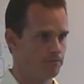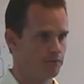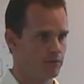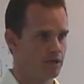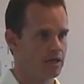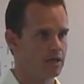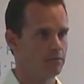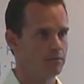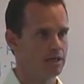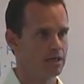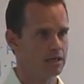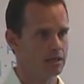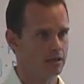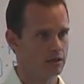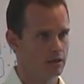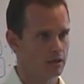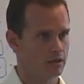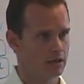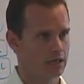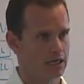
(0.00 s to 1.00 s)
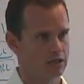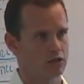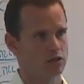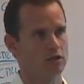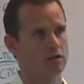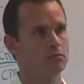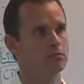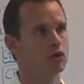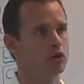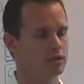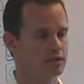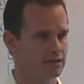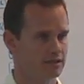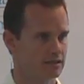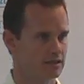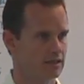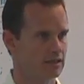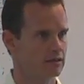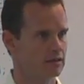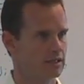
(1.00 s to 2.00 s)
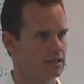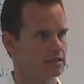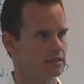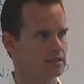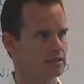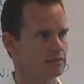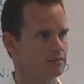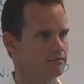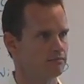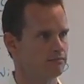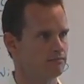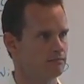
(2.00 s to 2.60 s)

can be actually booked as an